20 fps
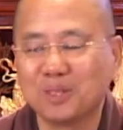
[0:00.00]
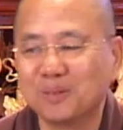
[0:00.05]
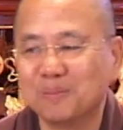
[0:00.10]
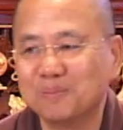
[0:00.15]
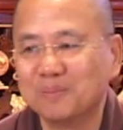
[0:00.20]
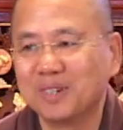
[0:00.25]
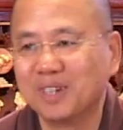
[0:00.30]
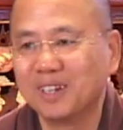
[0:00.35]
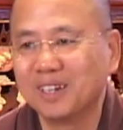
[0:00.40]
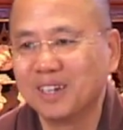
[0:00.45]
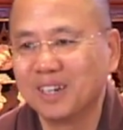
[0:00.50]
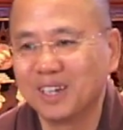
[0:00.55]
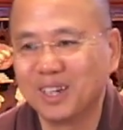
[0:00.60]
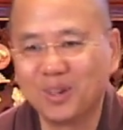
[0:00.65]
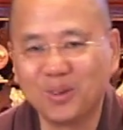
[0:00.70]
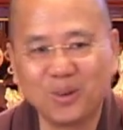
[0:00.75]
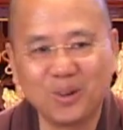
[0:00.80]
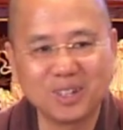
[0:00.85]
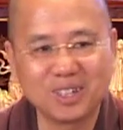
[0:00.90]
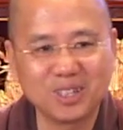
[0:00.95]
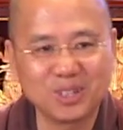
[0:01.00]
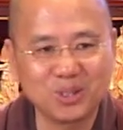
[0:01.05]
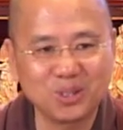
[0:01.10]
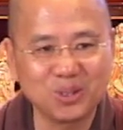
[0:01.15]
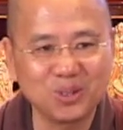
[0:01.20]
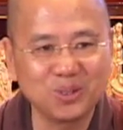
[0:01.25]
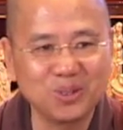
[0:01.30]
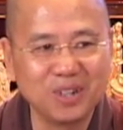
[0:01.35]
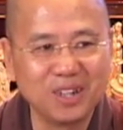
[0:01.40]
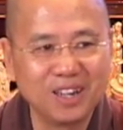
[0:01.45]
them in order
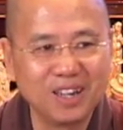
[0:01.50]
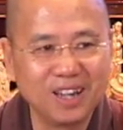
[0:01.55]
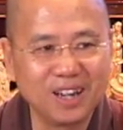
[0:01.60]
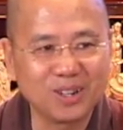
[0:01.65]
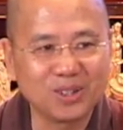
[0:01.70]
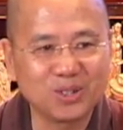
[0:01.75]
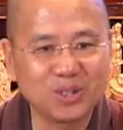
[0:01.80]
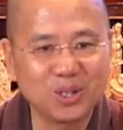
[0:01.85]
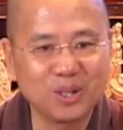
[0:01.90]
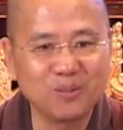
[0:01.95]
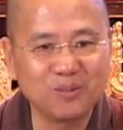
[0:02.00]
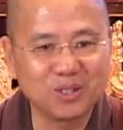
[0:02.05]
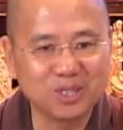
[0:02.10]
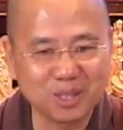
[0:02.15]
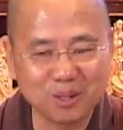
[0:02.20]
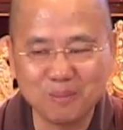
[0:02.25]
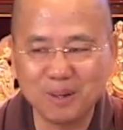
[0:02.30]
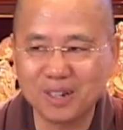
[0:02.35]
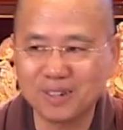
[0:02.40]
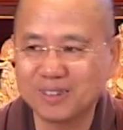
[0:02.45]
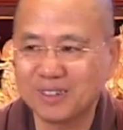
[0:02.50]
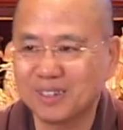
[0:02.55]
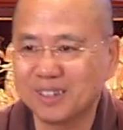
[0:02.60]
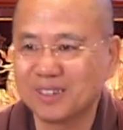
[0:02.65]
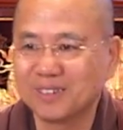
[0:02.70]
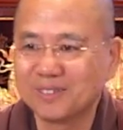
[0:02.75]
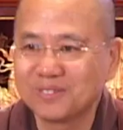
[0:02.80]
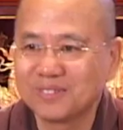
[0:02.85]
to achieve samadhi.